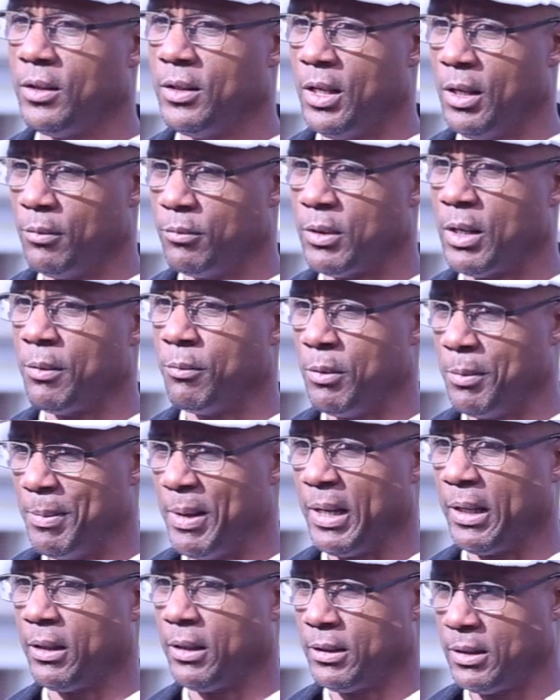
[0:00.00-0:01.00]
That
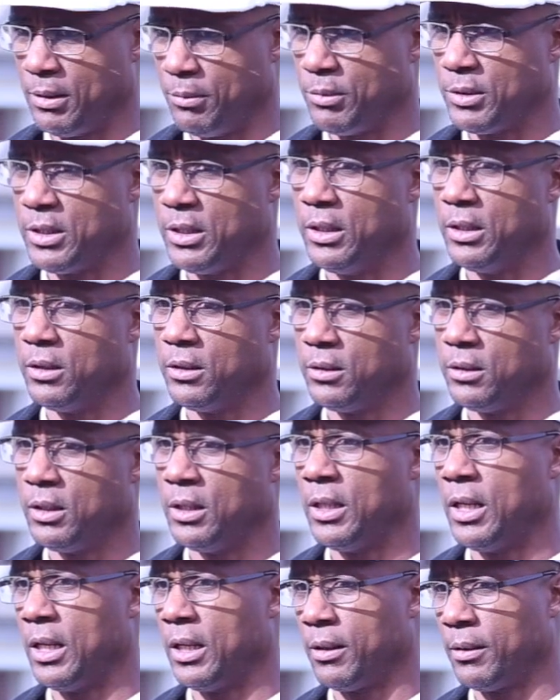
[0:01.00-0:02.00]
was it.
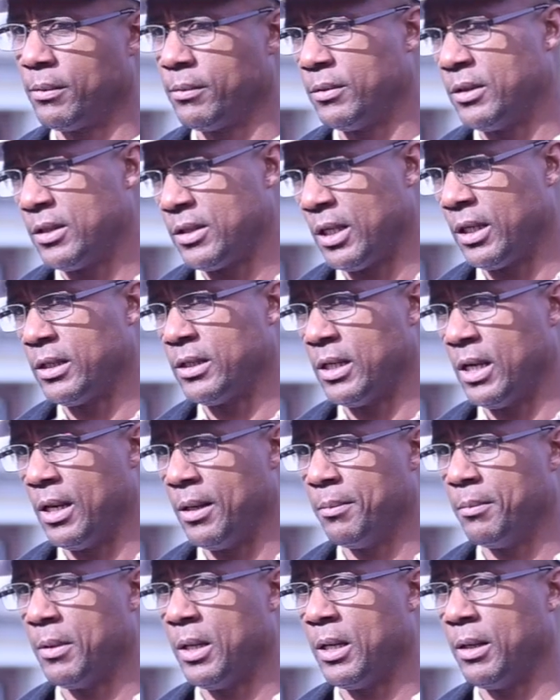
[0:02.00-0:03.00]
And the second
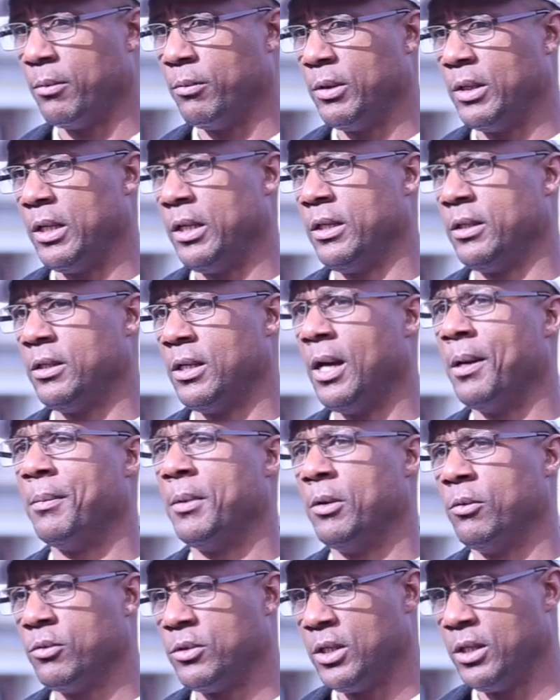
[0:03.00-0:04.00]
time I went into
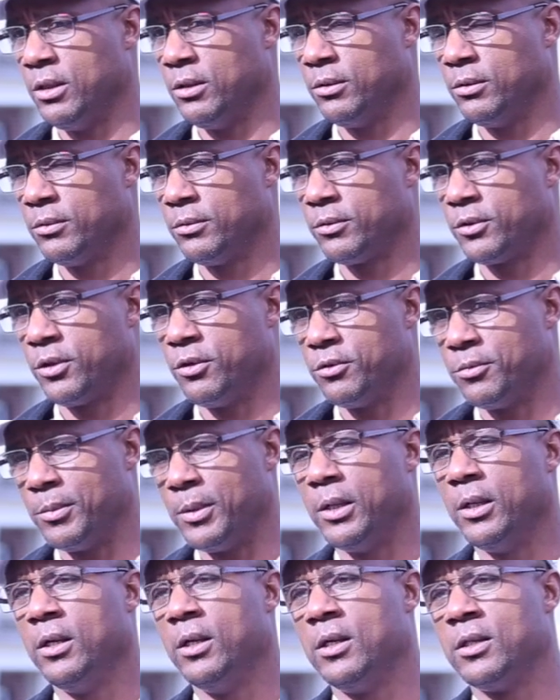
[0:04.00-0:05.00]
Army Hotel,
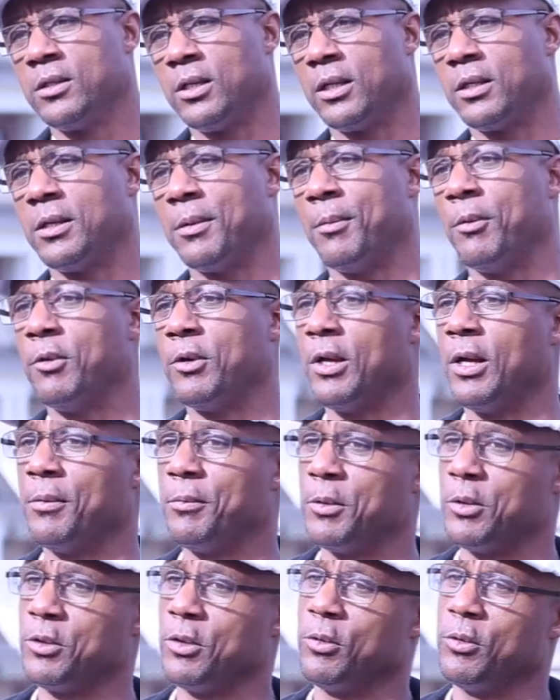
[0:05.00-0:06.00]
second time I went
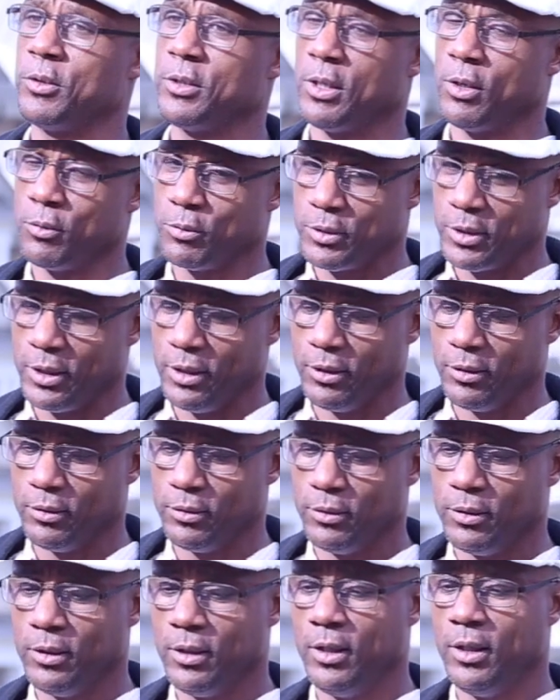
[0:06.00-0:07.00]
to Army Hotel
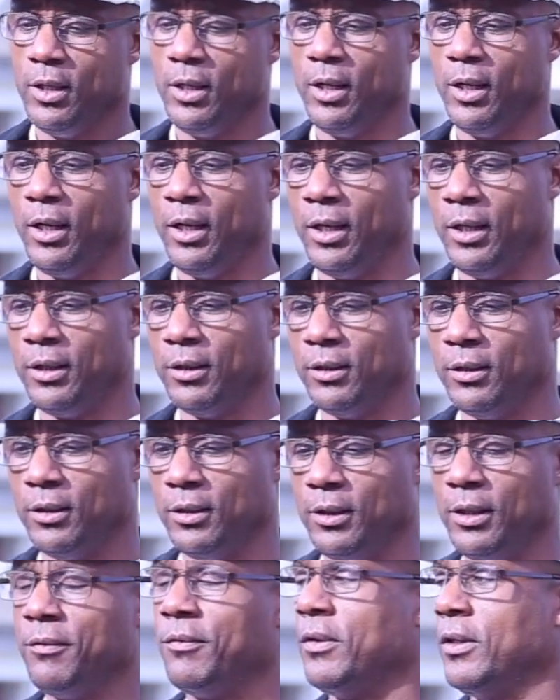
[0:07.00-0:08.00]

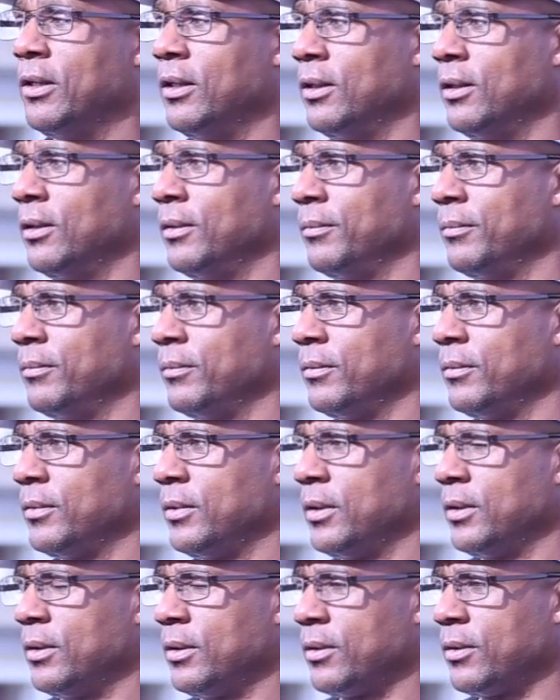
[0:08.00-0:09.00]
and lifted a
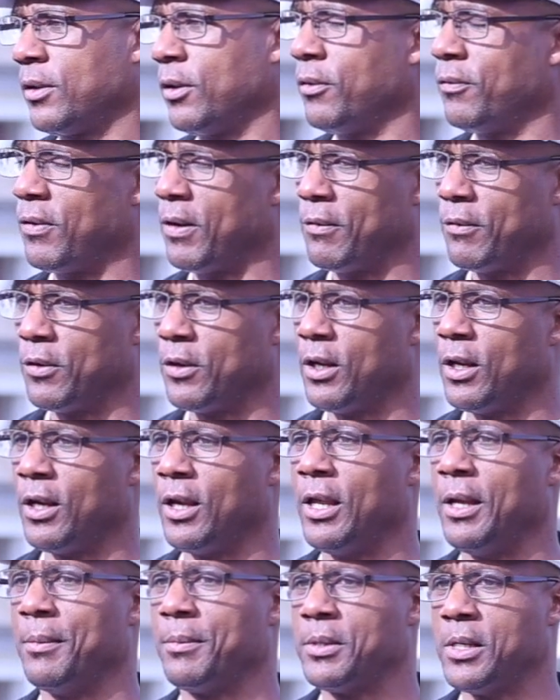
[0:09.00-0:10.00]

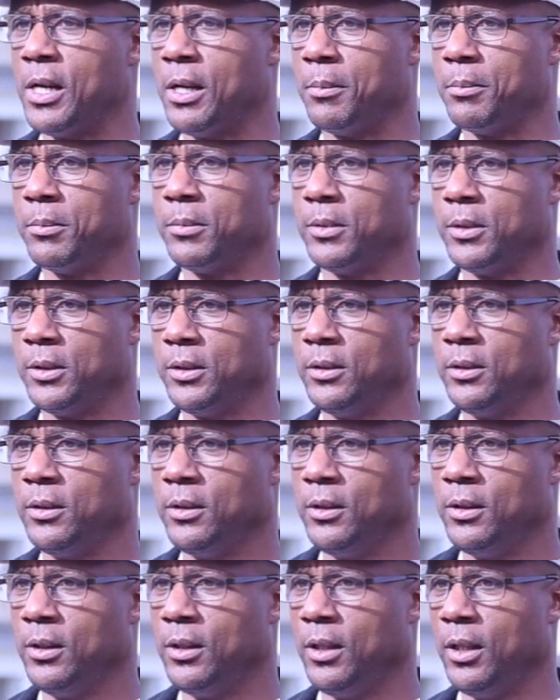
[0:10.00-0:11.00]
$3,500
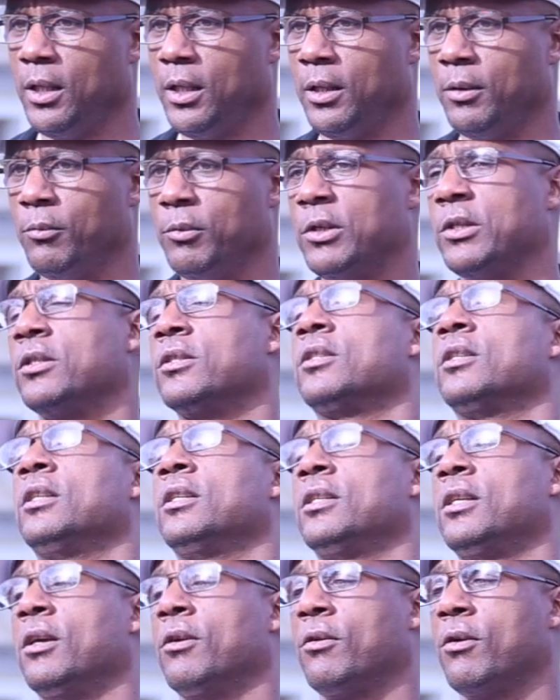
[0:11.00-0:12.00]
laptop and went to
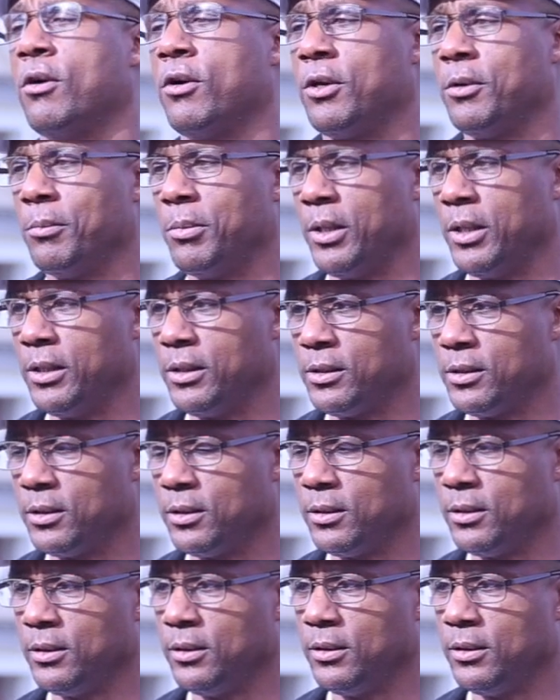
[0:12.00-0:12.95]
CCM Harding Place.